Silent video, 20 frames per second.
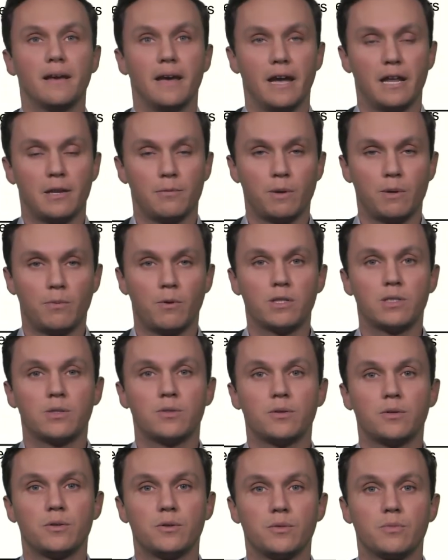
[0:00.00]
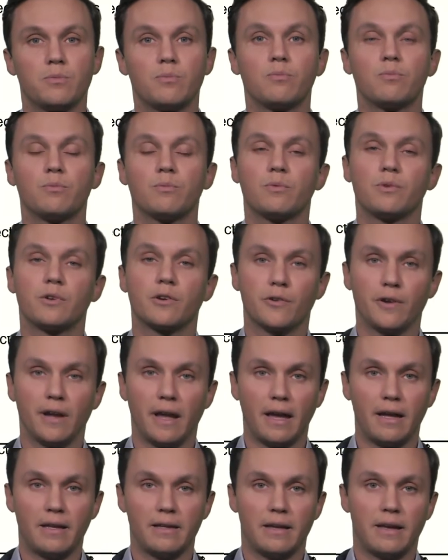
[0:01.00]
And we want to
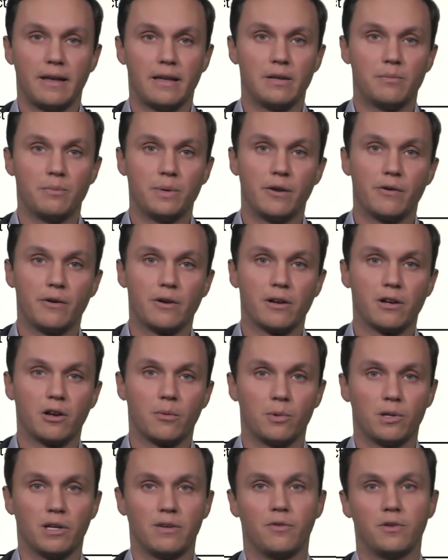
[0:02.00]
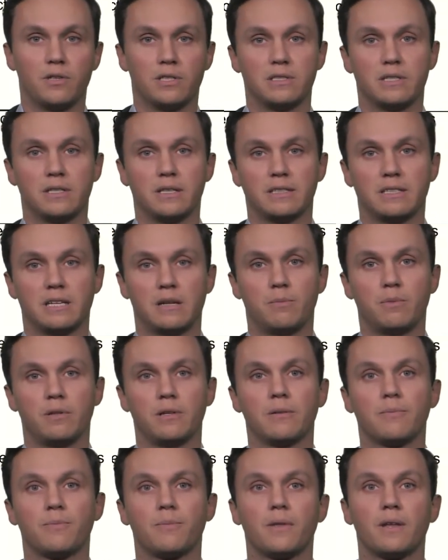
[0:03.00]
create an empirical copula for this example.
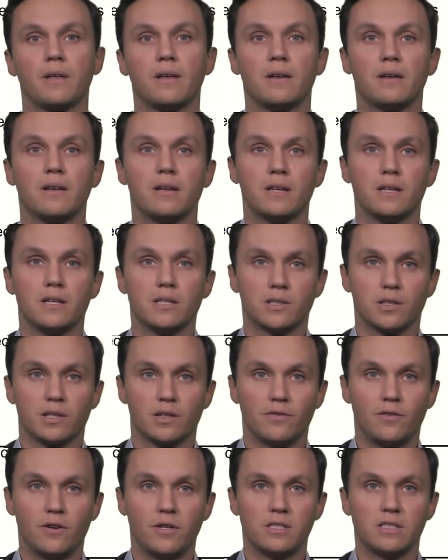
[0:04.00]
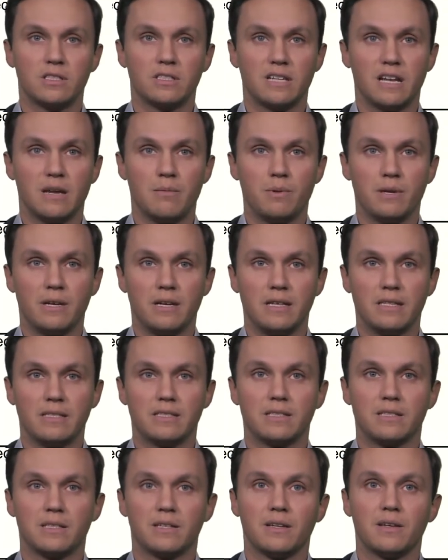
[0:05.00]
So the first step
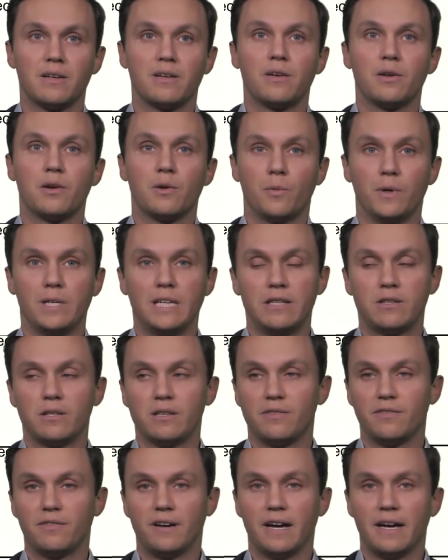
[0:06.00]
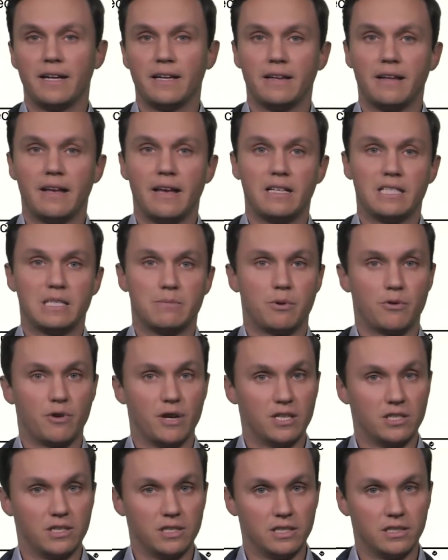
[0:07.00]
is we need to define a
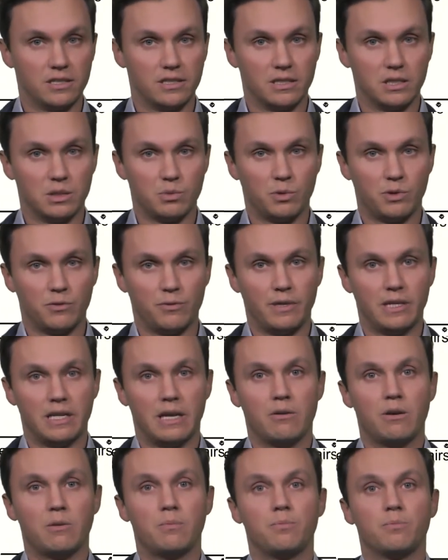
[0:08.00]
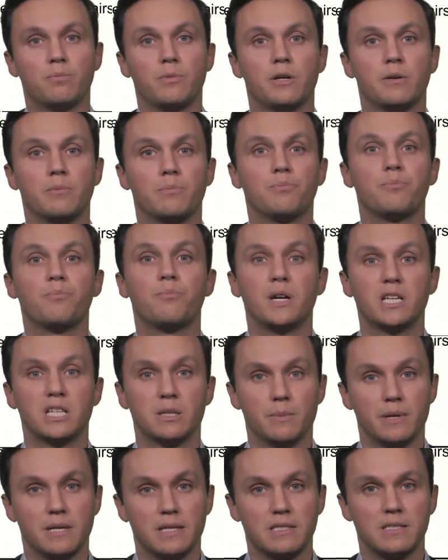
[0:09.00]
separation distance between our
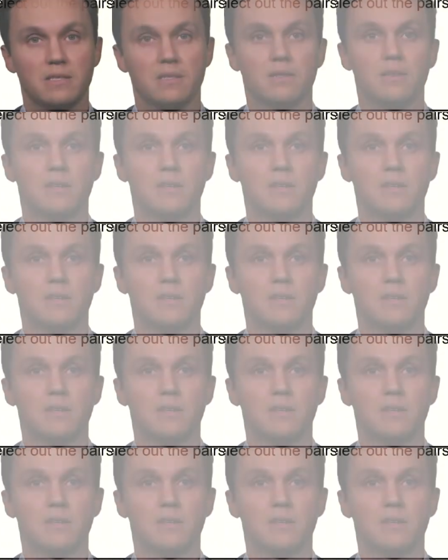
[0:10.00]
measurements.